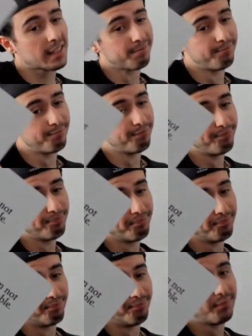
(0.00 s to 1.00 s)

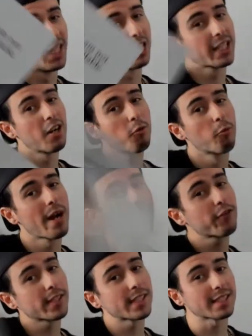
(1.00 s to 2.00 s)
They're gonna wait
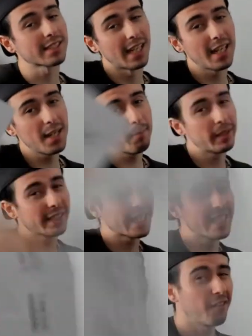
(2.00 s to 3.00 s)
for a sign, but
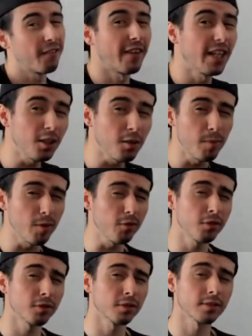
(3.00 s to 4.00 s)
they're not available.
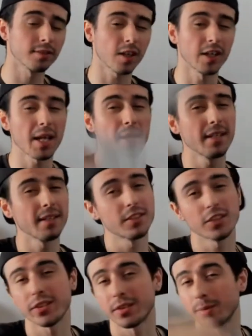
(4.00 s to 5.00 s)
Are they
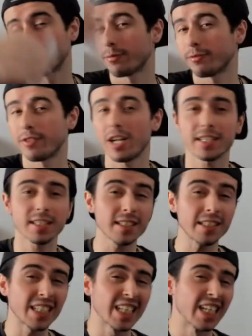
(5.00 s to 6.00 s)
just
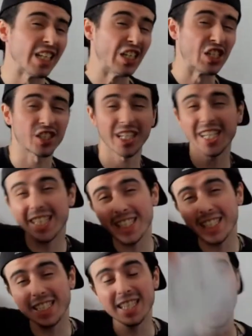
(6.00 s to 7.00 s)
fucking
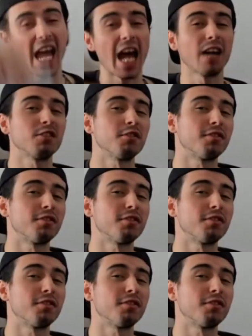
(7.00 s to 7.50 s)
drinking, having